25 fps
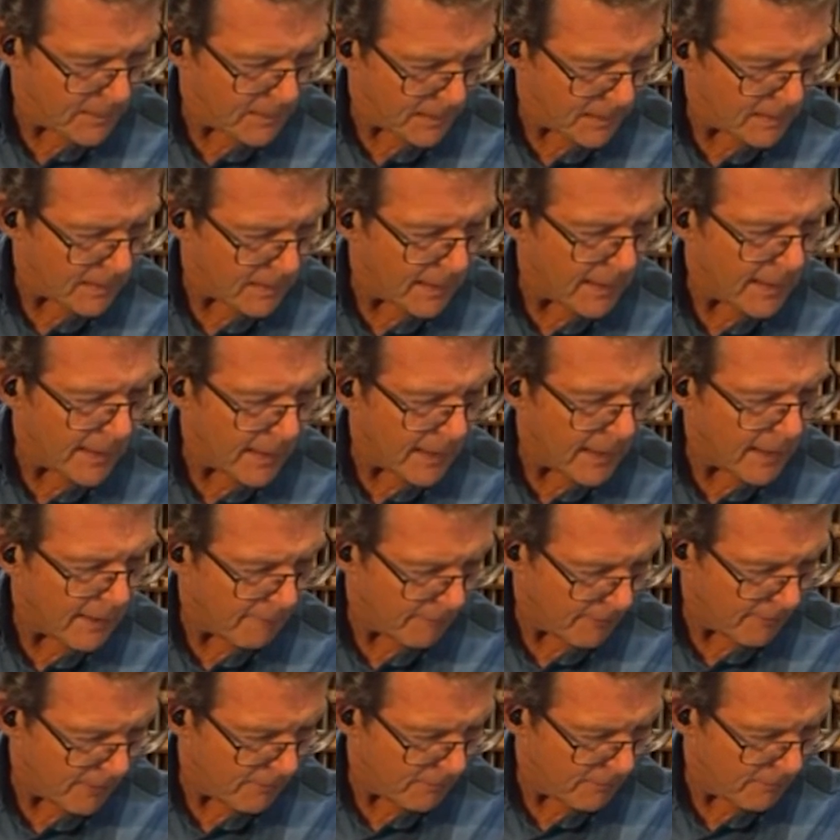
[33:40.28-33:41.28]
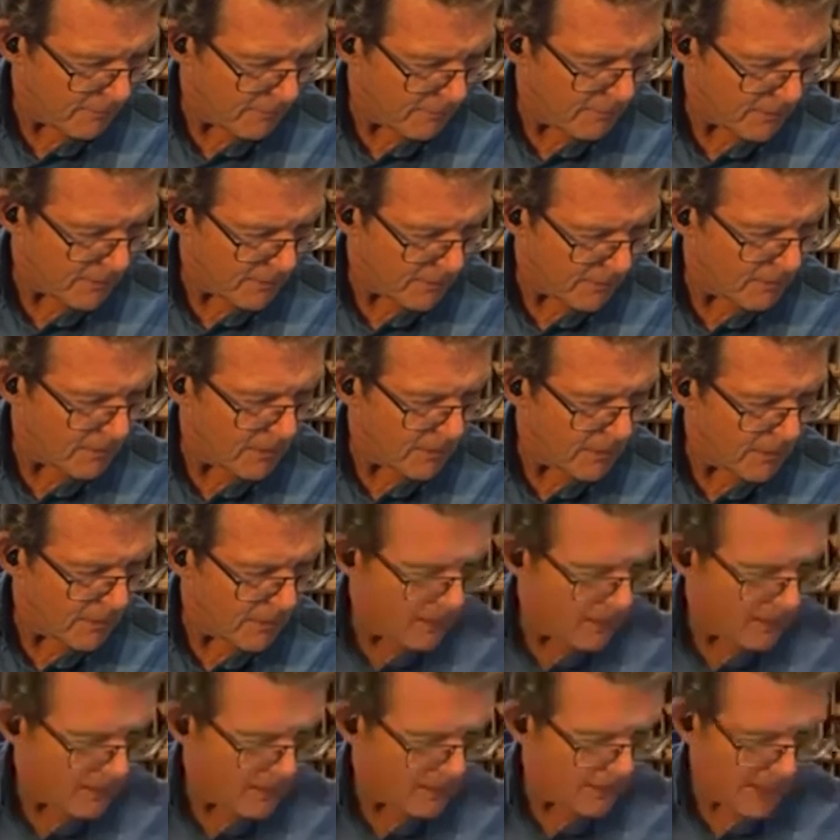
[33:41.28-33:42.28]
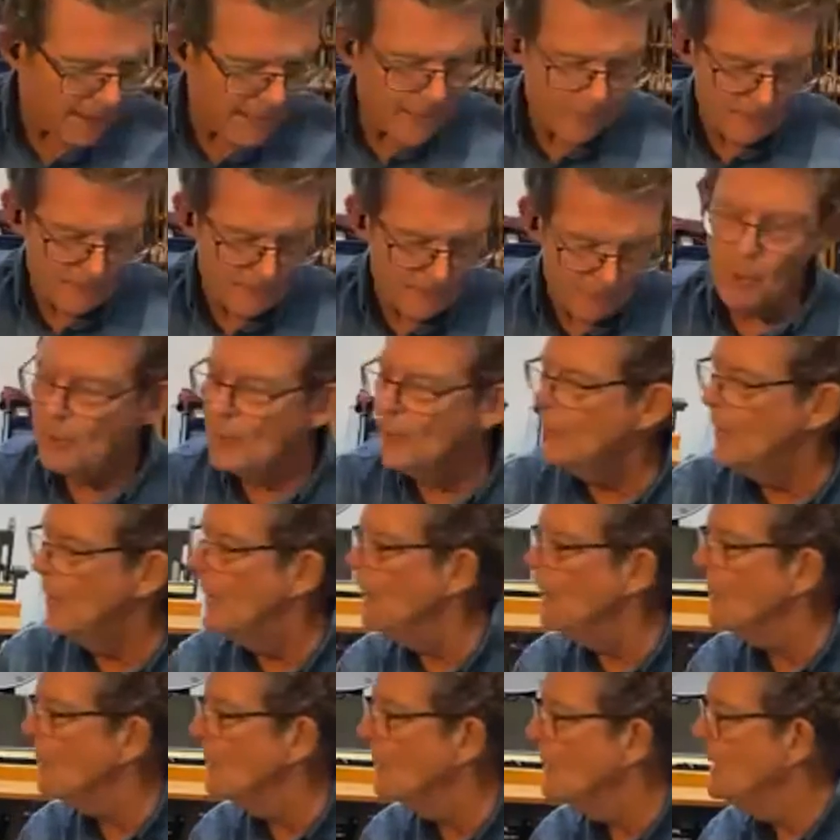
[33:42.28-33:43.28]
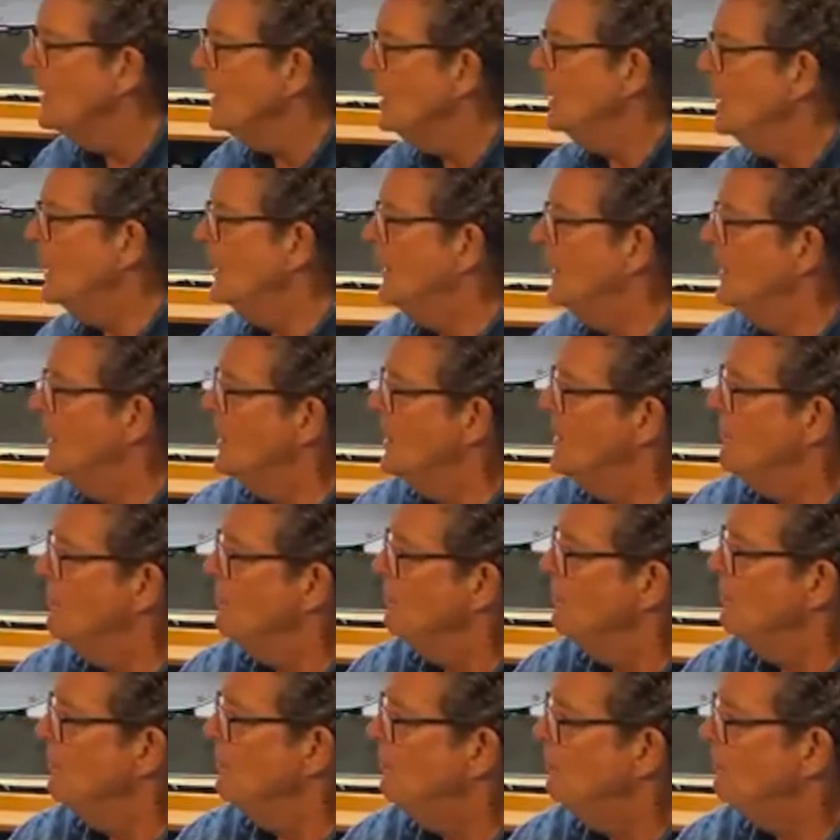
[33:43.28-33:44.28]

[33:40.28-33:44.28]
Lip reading: think I have a link for you there in the.